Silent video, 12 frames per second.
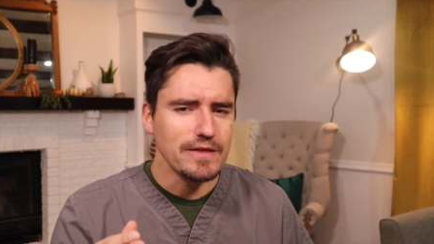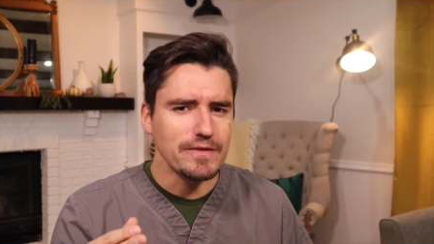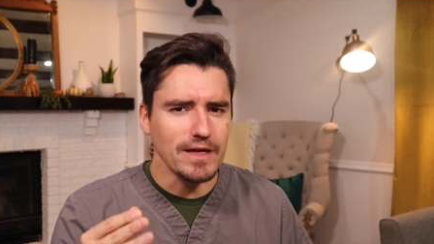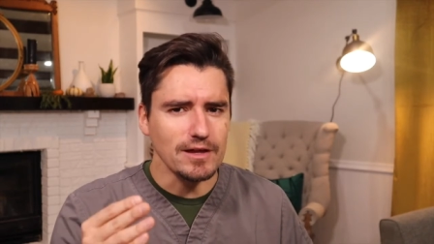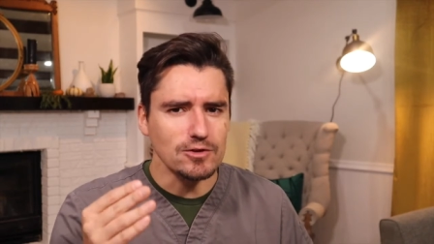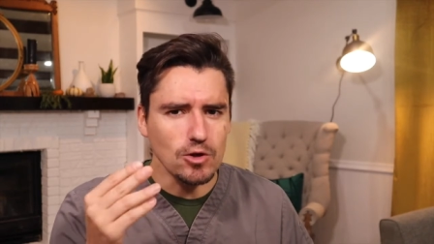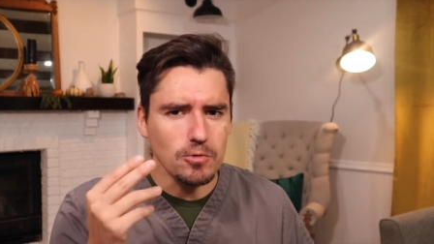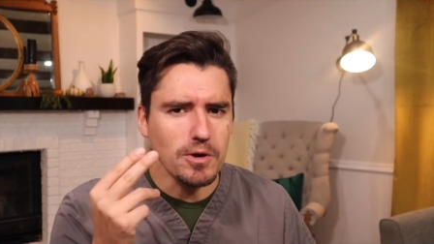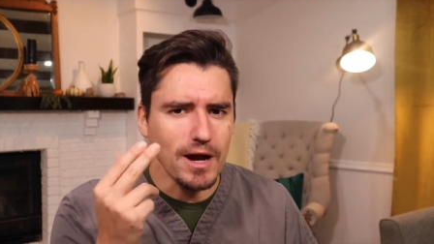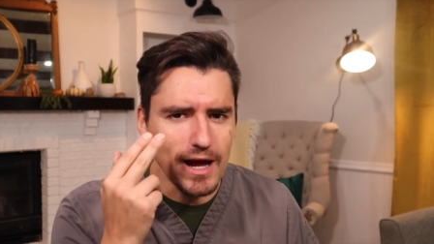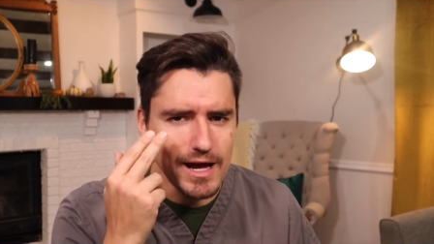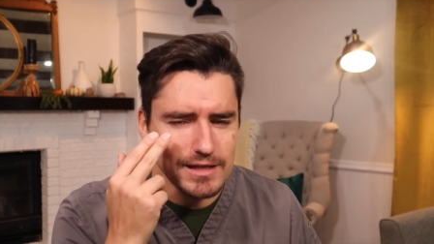the lower
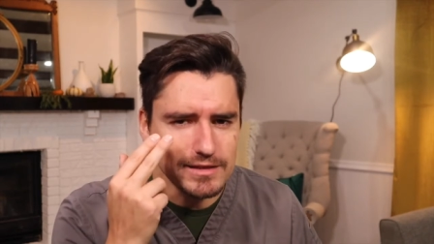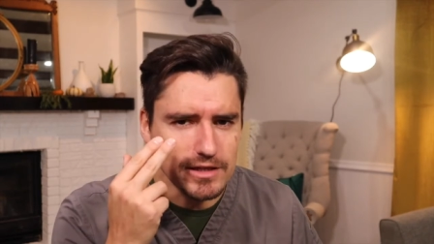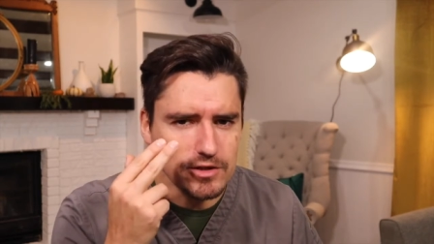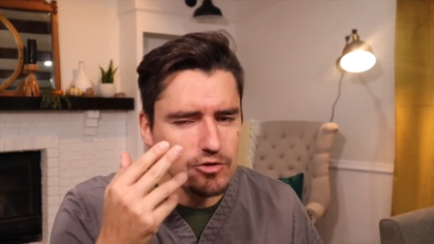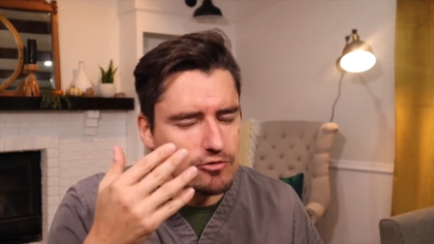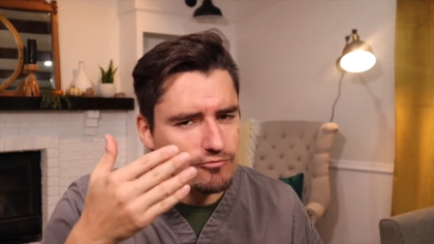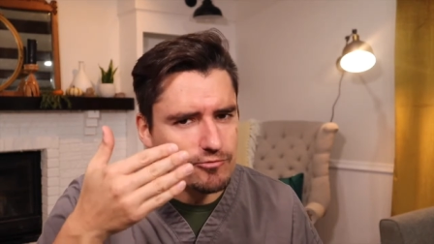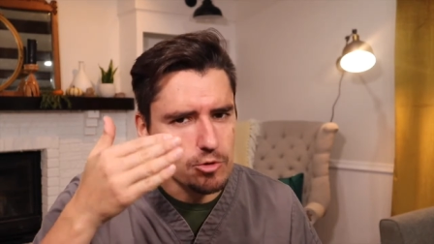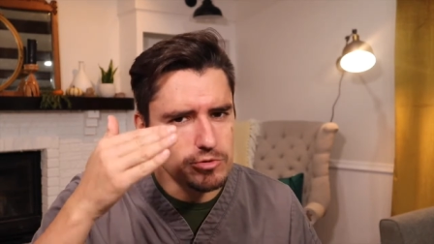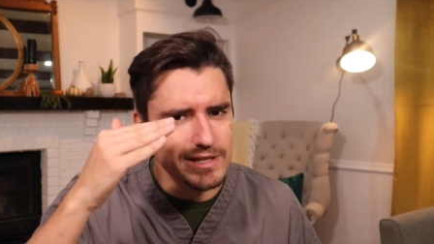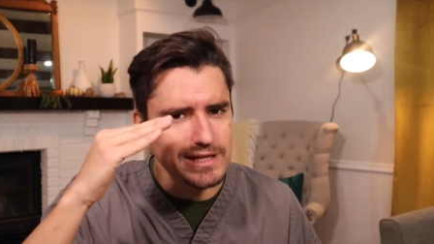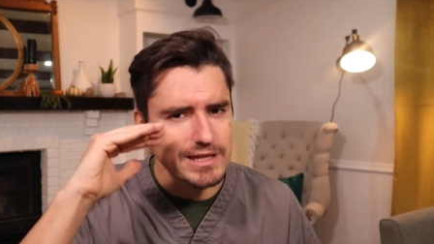eyelid
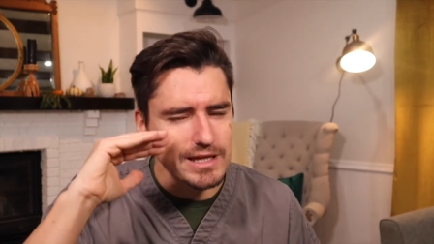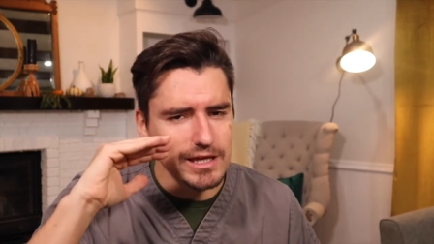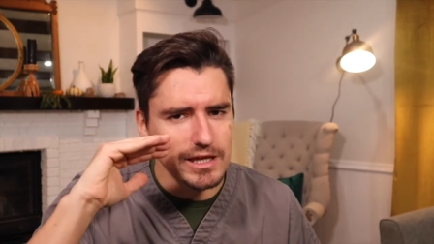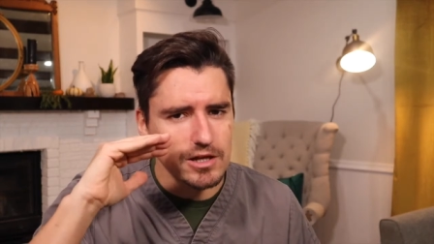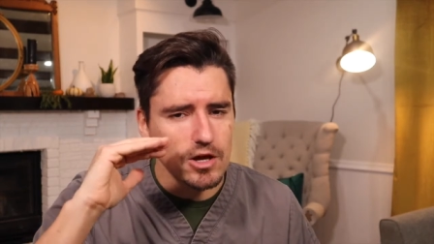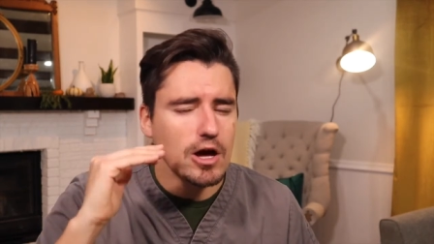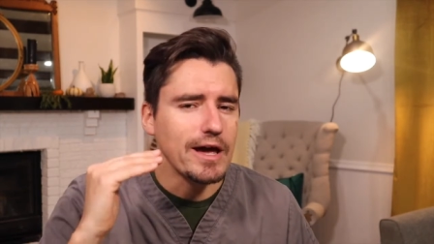rolling in